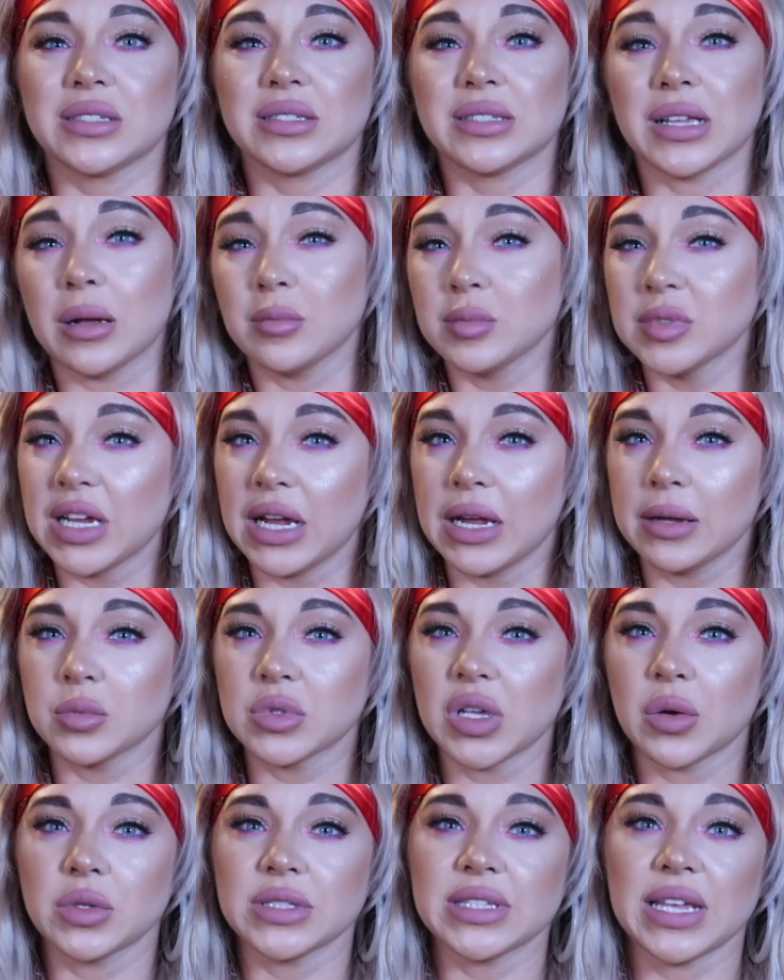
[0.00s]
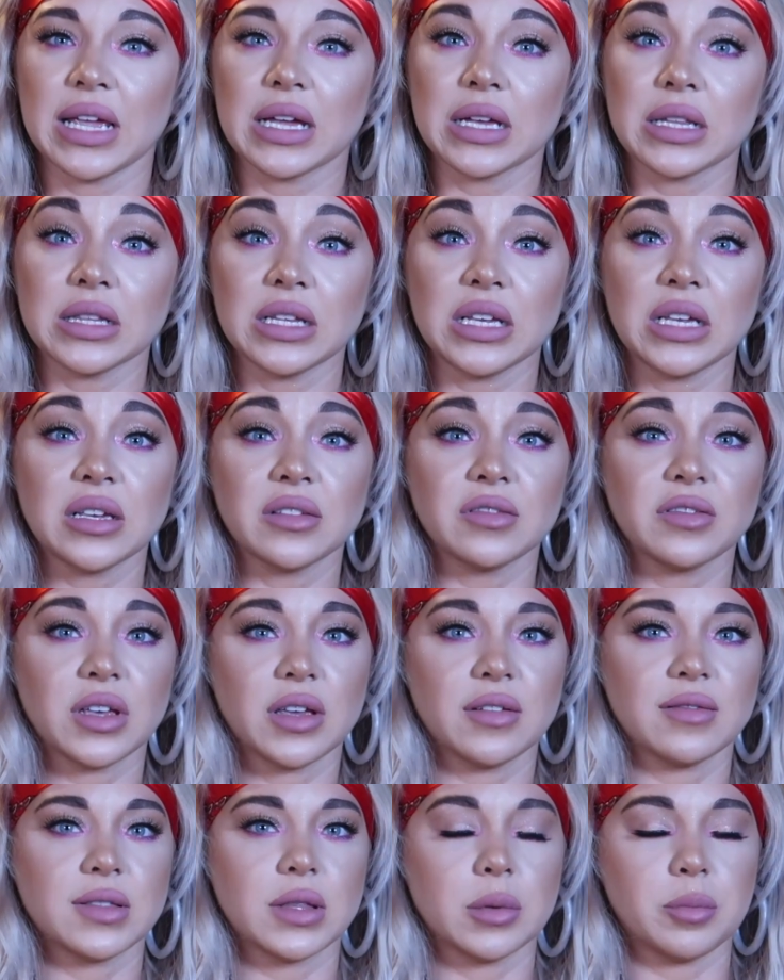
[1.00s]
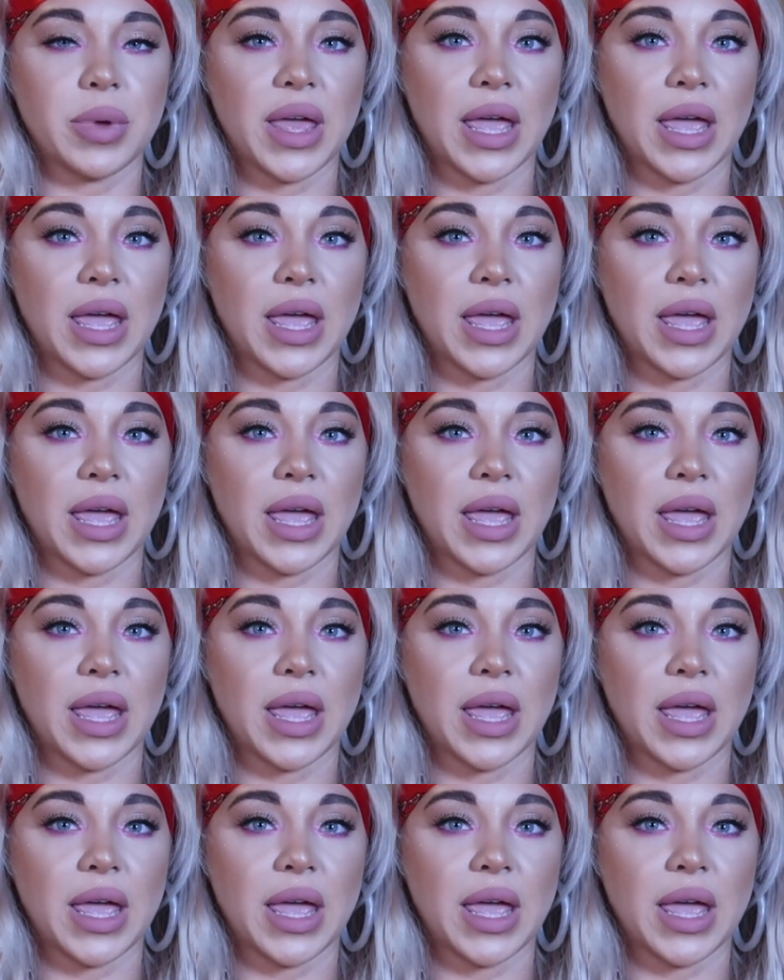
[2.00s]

sometimes I would take a leave if the